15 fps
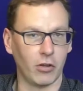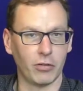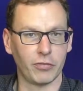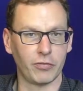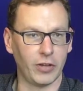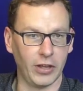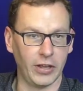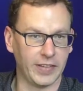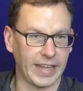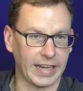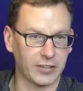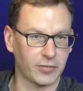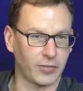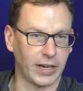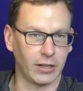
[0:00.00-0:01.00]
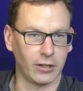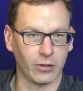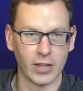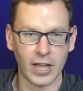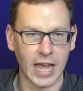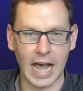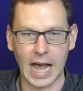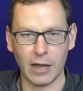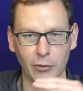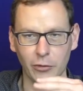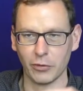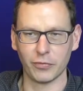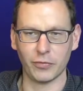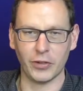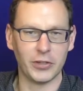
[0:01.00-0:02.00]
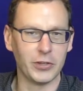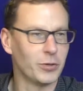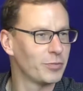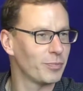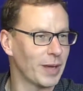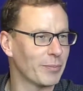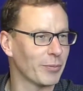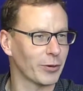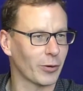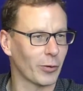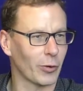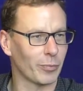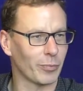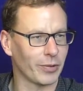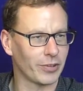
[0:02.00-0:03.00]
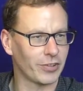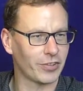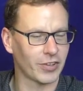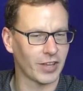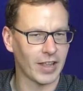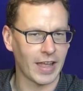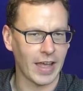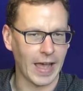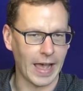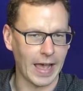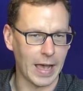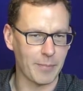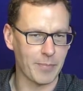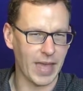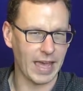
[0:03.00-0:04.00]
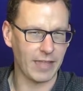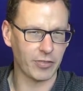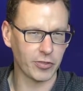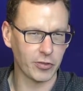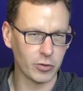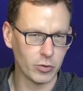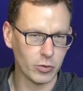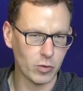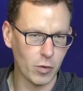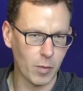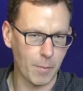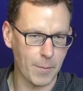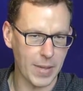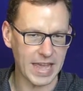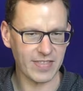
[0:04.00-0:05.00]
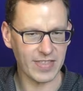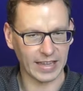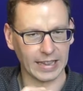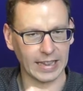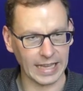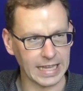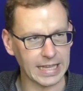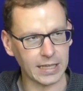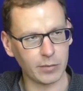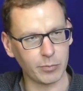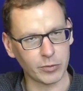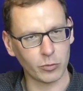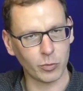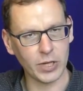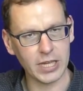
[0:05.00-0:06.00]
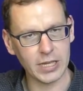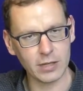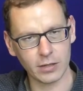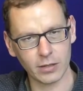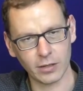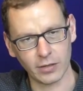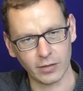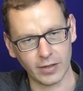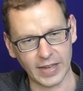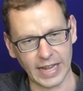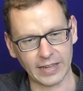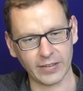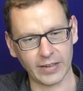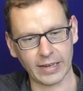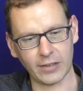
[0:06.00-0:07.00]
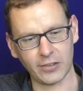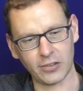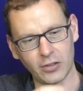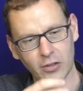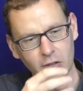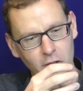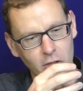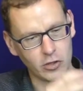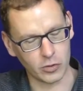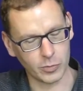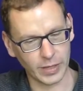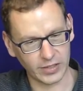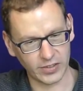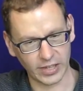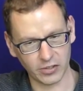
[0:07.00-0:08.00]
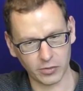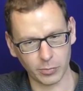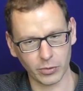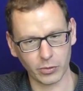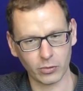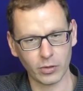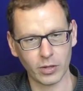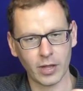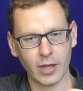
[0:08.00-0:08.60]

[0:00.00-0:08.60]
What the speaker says: of a text file out of a newspaper corpus, and to make that link between the data that is human accessible,